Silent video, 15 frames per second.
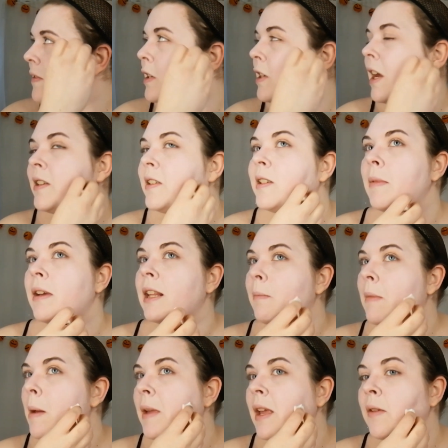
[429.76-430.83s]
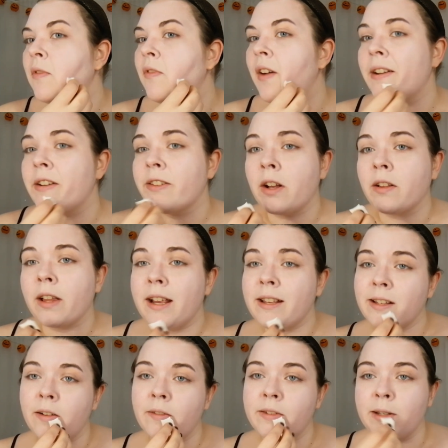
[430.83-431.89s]
suggested to me that maybe even find a song that
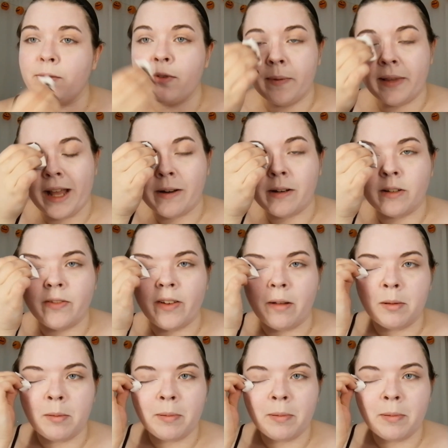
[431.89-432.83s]
isn't obviously from the Addams Family,